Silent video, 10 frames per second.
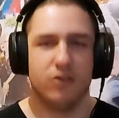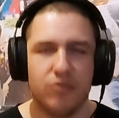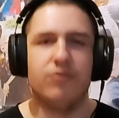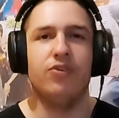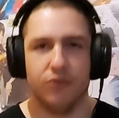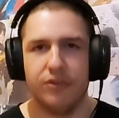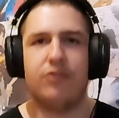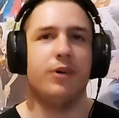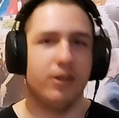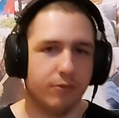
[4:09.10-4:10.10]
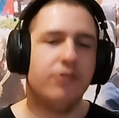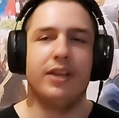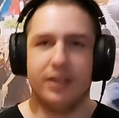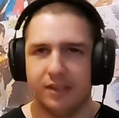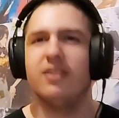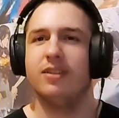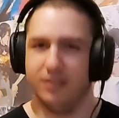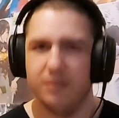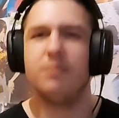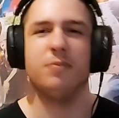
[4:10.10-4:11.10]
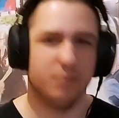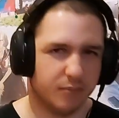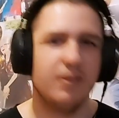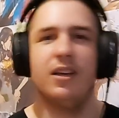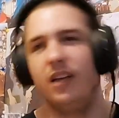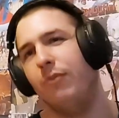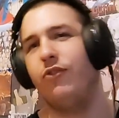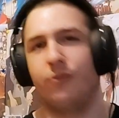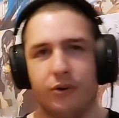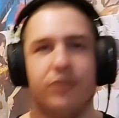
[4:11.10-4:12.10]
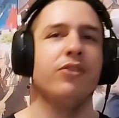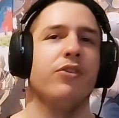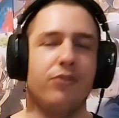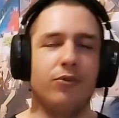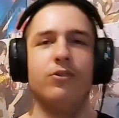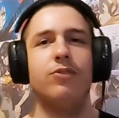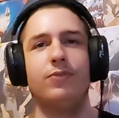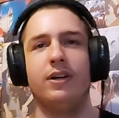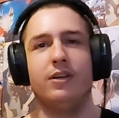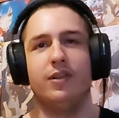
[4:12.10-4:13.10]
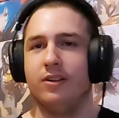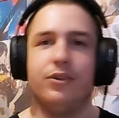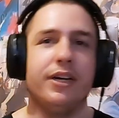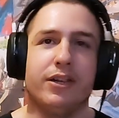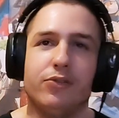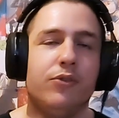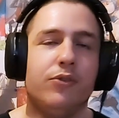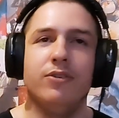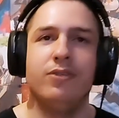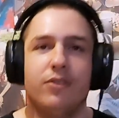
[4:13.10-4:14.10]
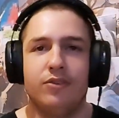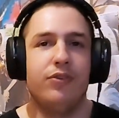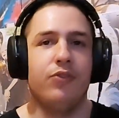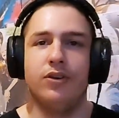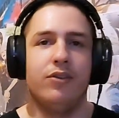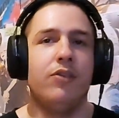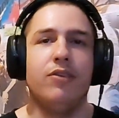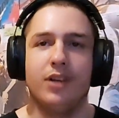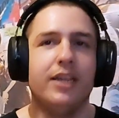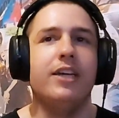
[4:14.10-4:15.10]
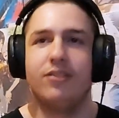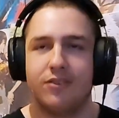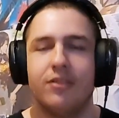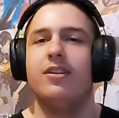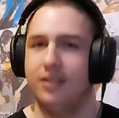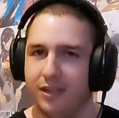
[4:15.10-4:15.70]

Cool visuals as well, obviously. I'm just too focused on the song to, to get out to the visual and the lyrics.